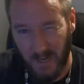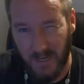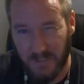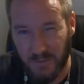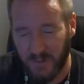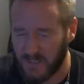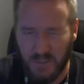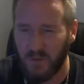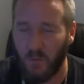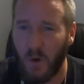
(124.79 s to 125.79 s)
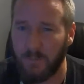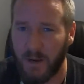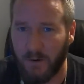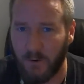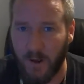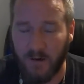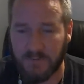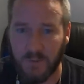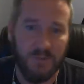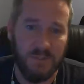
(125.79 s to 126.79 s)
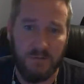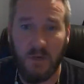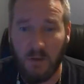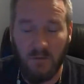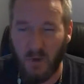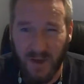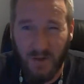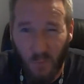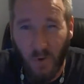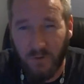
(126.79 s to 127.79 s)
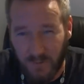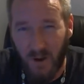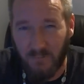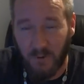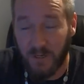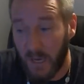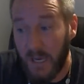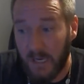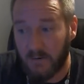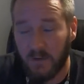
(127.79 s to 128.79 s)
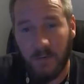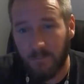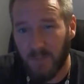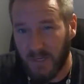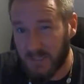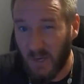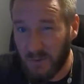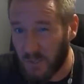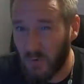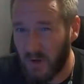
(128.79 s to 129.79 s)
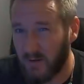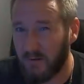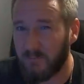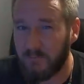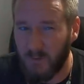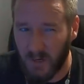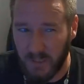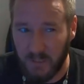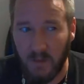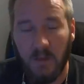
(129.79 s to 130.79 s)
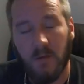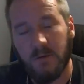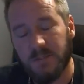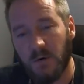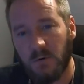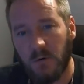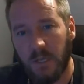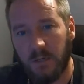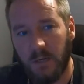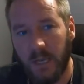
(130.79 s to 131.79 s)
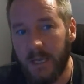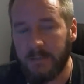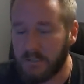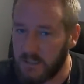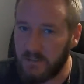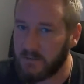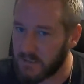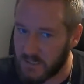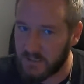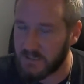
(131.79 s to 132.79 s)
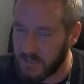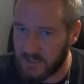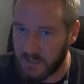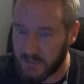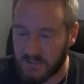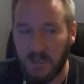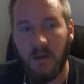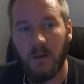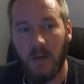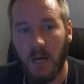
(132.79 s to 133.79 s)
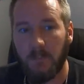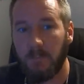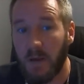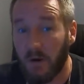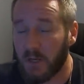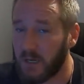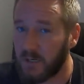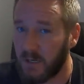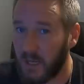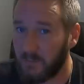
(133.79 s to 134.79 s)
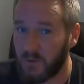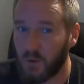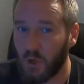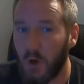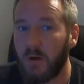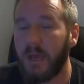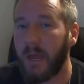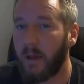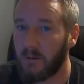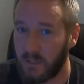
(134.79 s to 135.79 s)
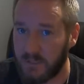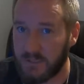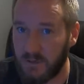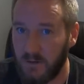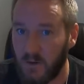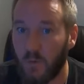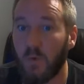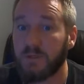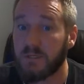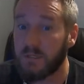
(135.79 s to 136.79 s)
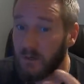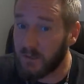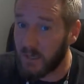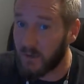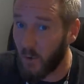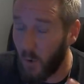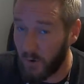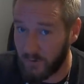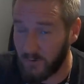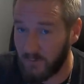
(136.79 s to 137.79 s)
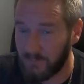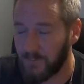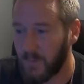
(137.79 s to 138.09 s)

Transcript: the history, and it's only one paragraph, so it's kind of worth covering, and it's also kind of funny. So, in 1866, an American named John Ellis was studying oil,